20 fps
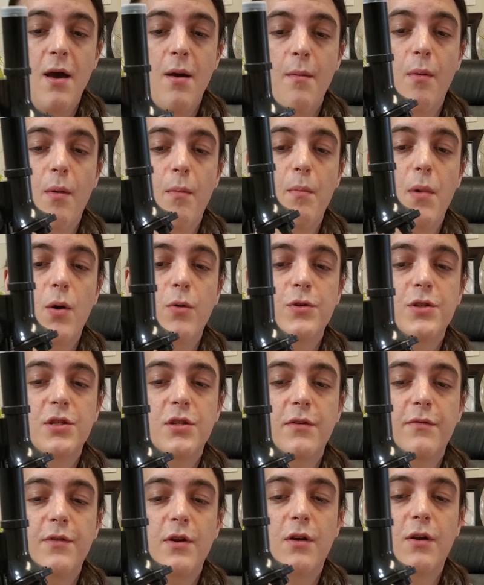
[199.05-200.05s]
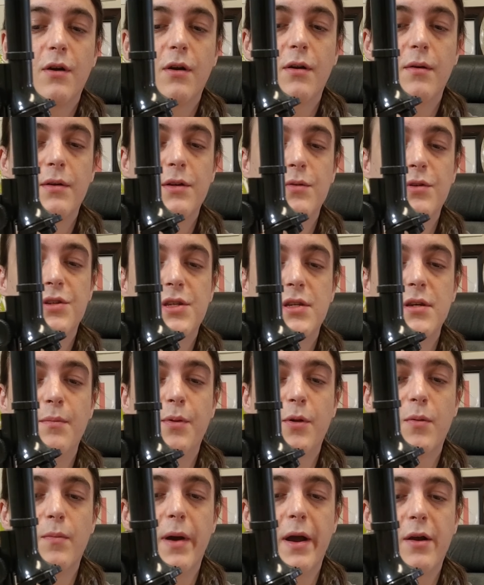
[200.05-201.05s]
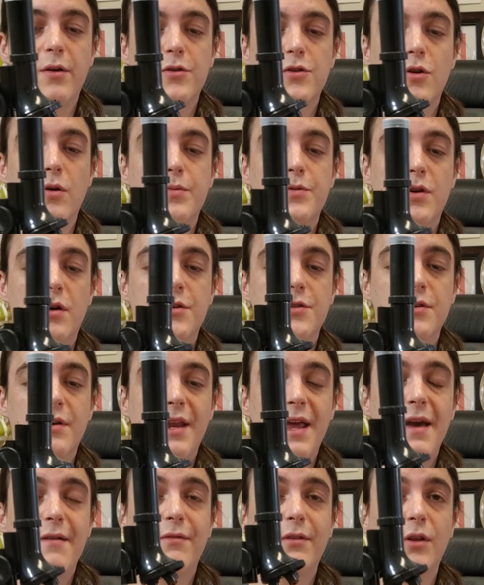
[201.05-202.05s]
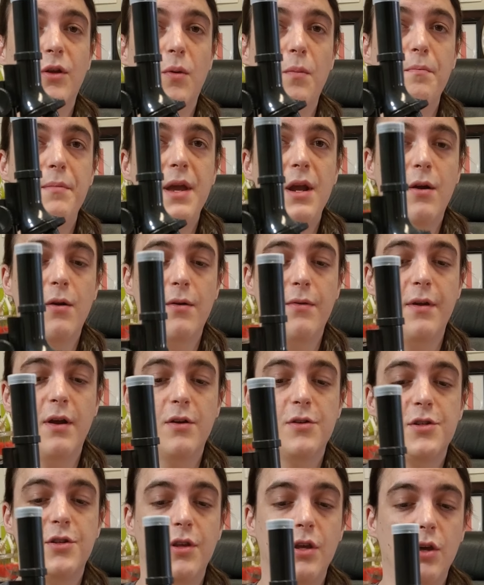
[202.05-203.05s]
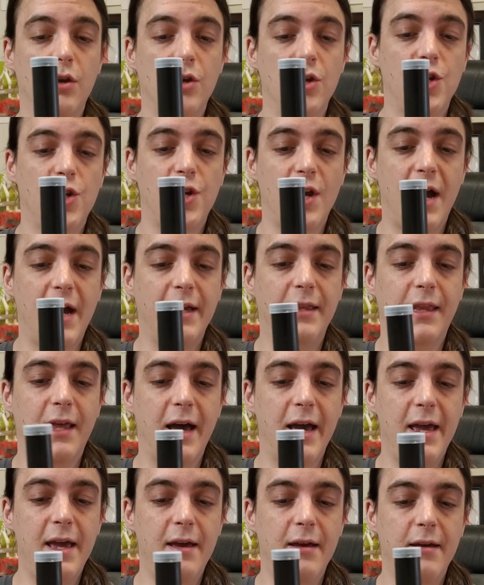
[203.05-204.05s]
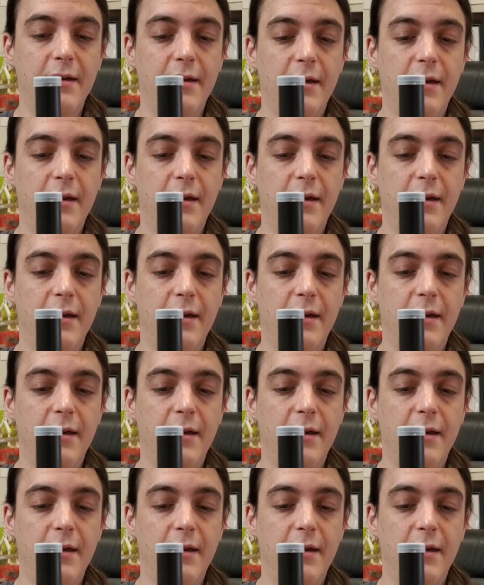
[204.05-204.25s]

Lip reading: But most of your simpler microscopes are also going to have a little mirror there so that you can shine light.